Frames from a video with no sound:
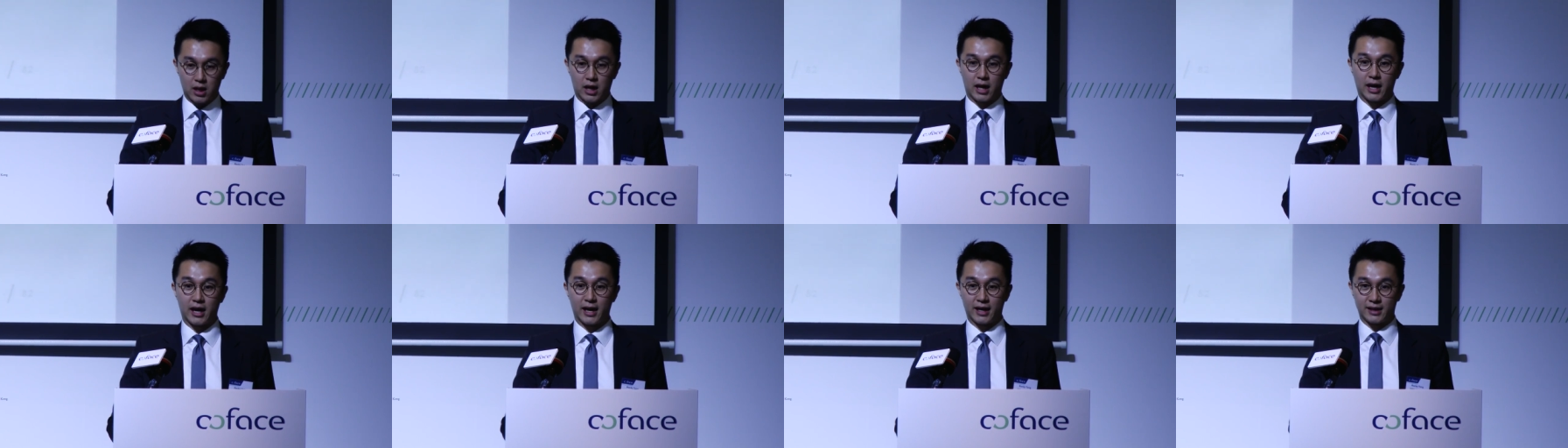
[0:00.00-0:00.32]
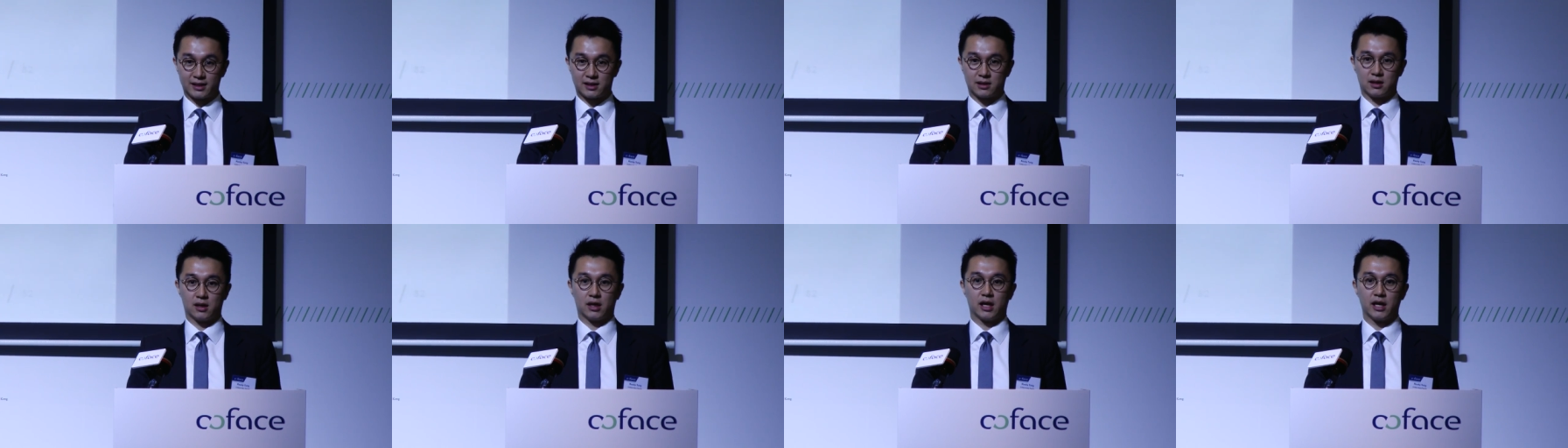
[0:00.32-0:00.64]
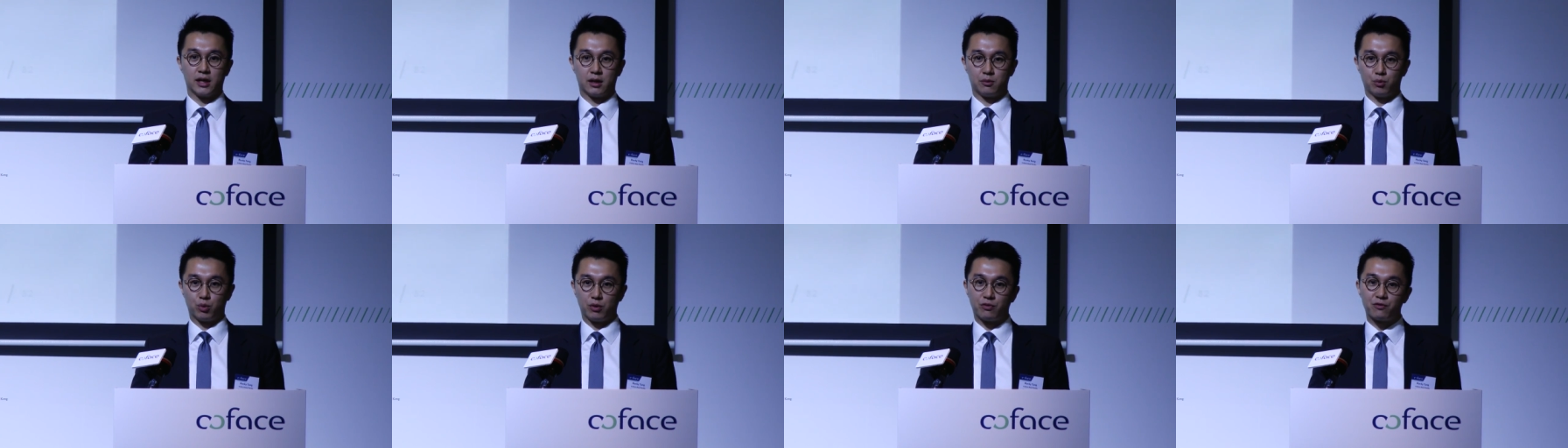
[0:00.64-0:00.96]
as
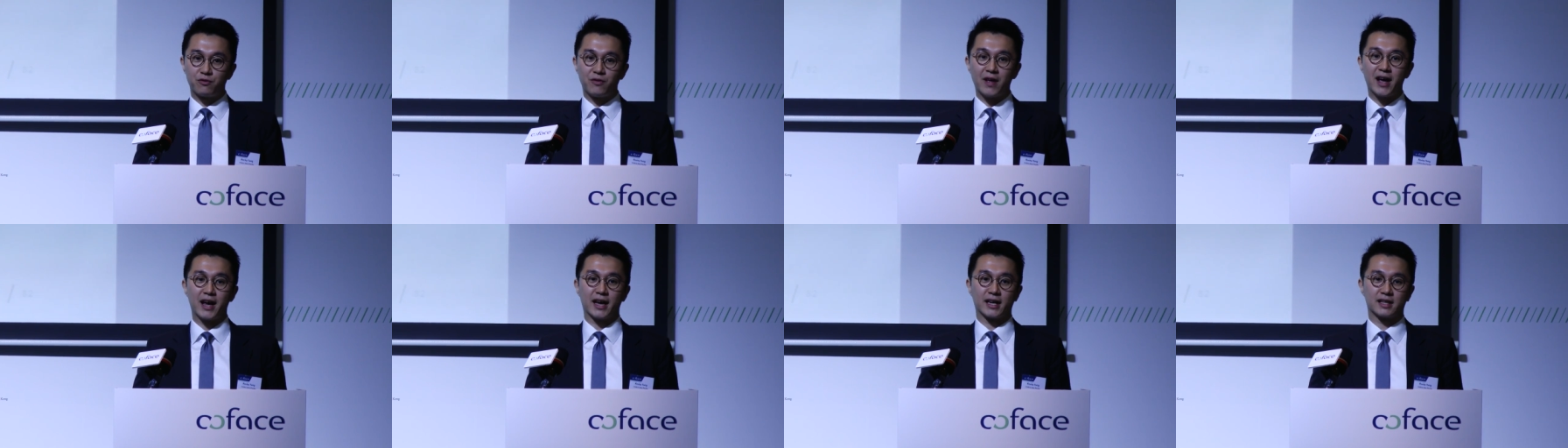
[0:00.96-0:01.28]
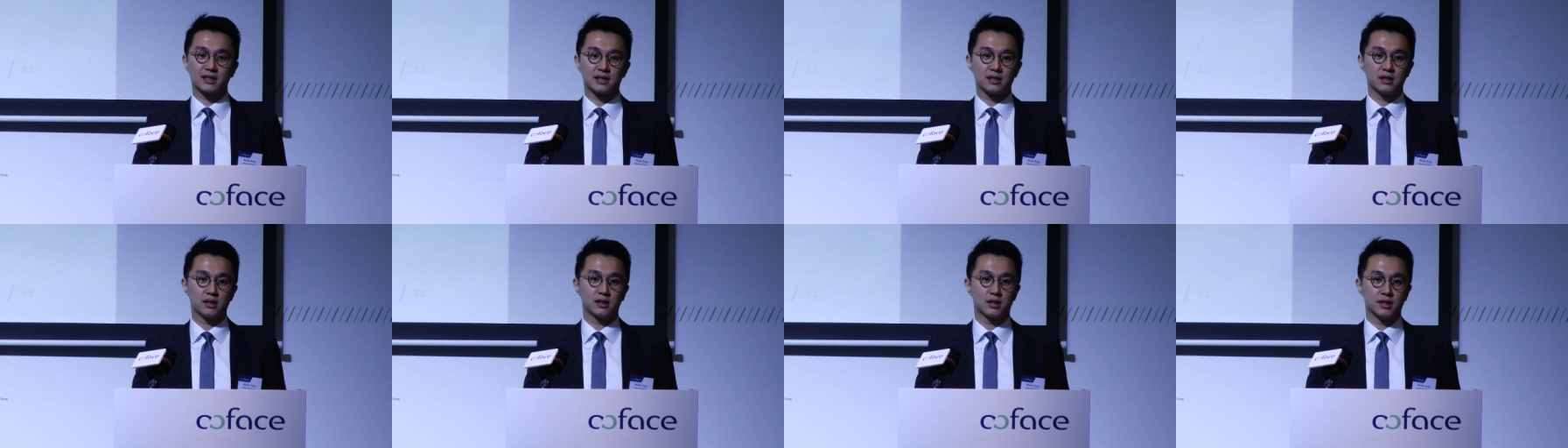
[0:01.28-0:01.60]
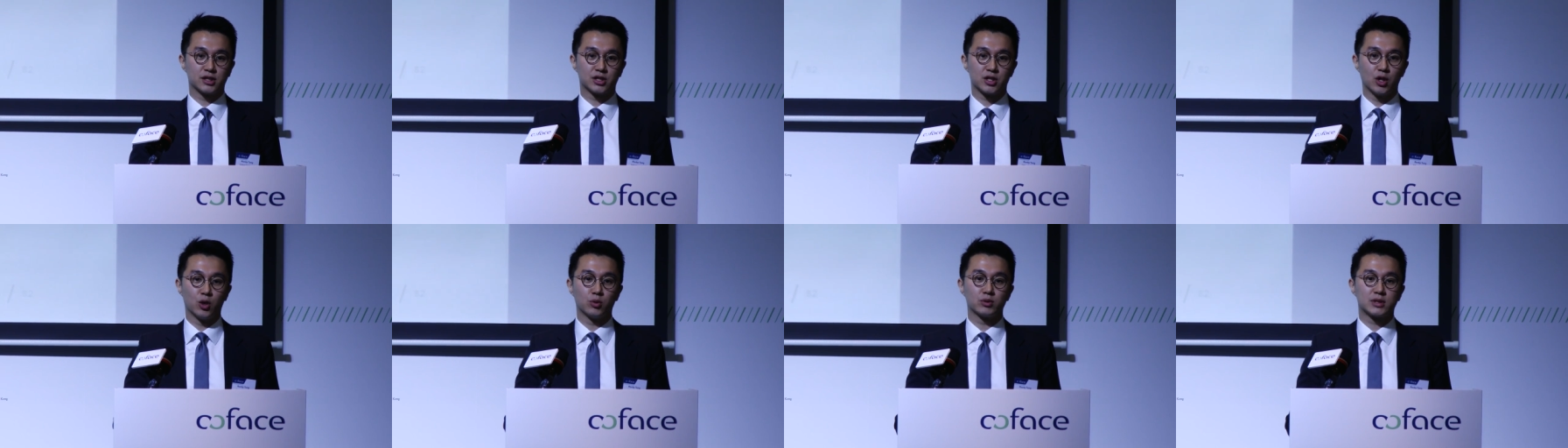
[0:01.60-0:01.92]
it reflects
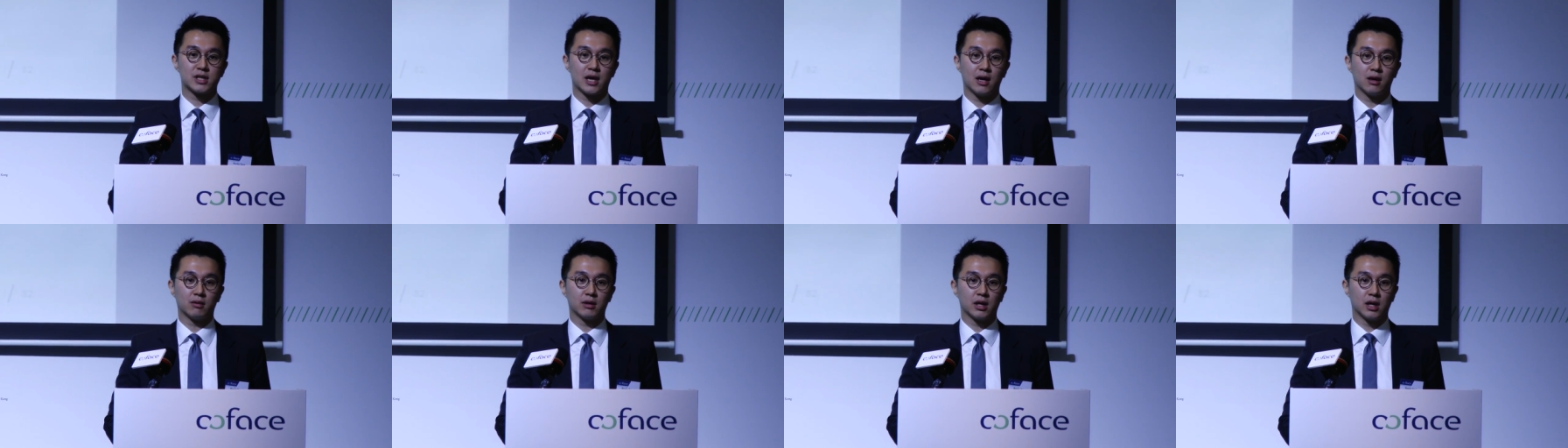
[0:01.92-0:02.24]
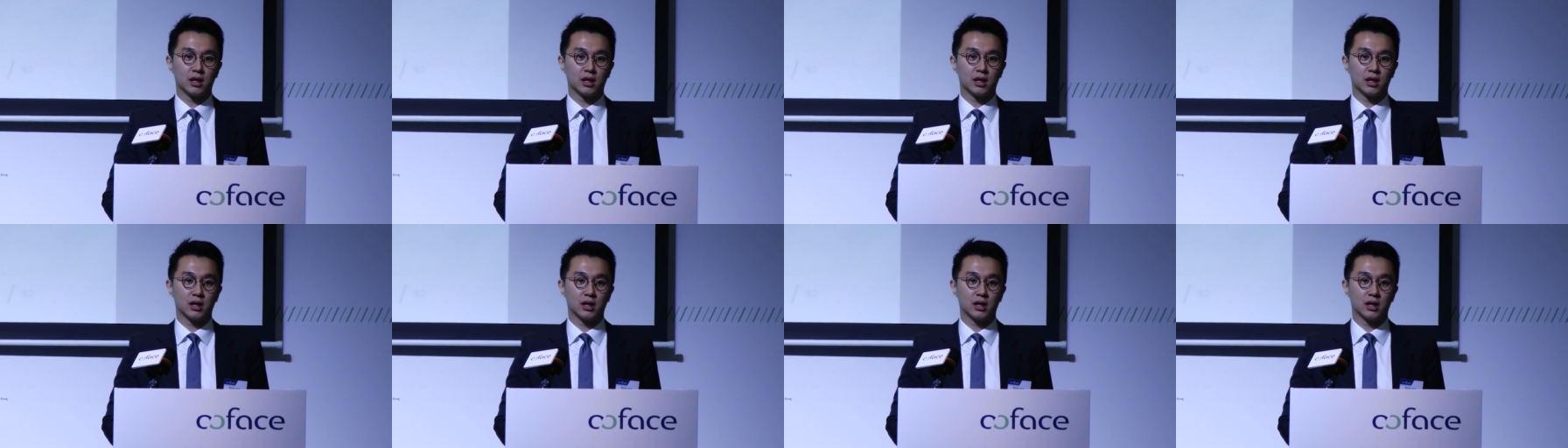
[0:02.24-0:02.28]
the slowdown